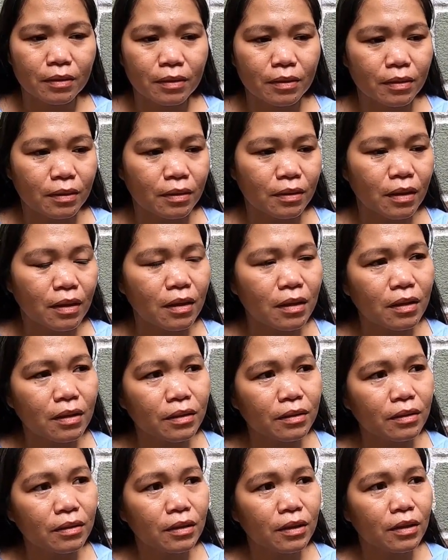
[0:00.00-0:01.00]
She said,
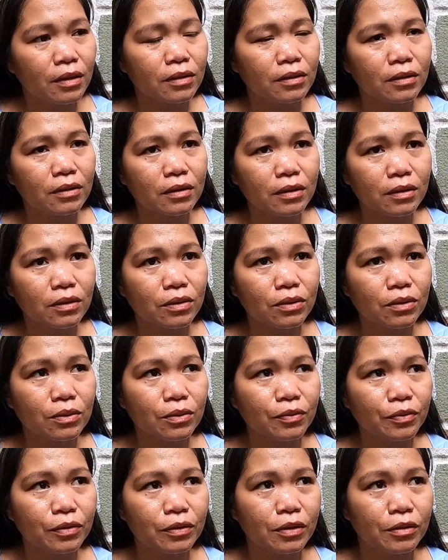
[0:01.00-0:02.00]
oh, she needs to
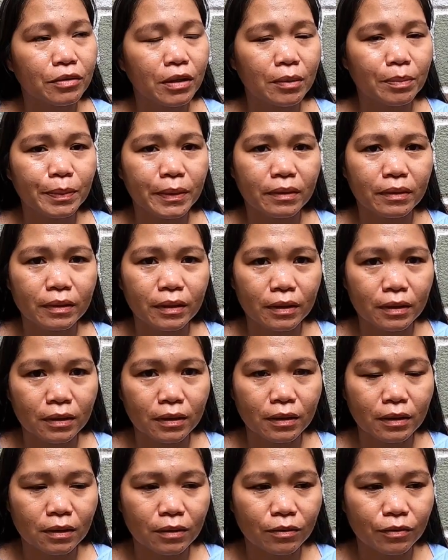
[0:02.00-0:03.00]
do for the rapid
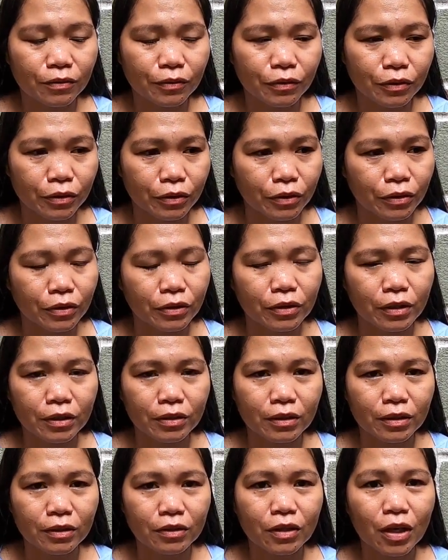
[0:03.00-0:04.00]
test first. I
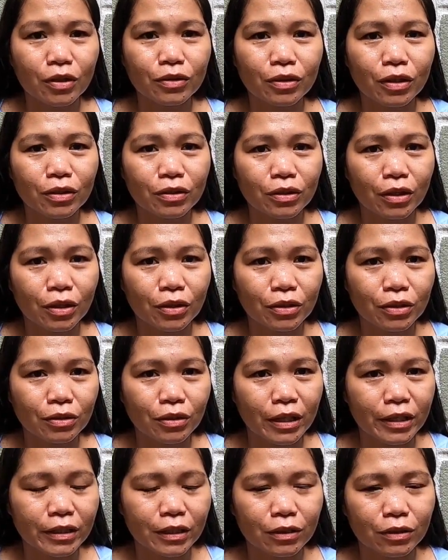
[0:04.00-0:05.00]
said, no, no, no, you
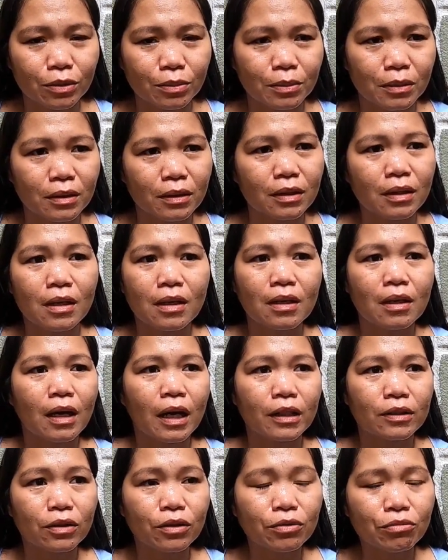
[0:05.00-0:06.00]
listen to me.
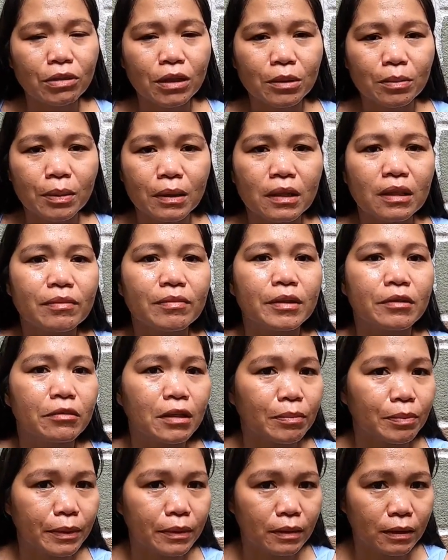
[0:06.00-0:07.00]
I don't really believe in
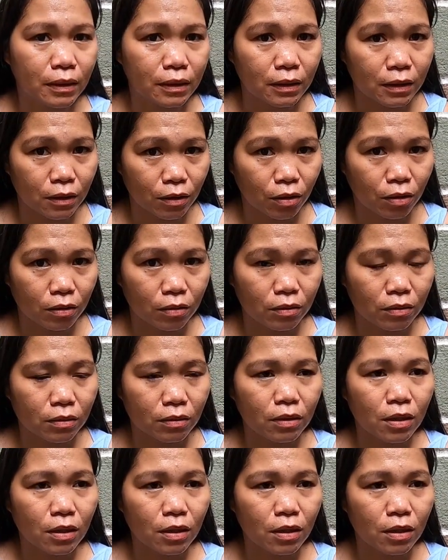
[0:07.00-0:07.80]
rapid test at all.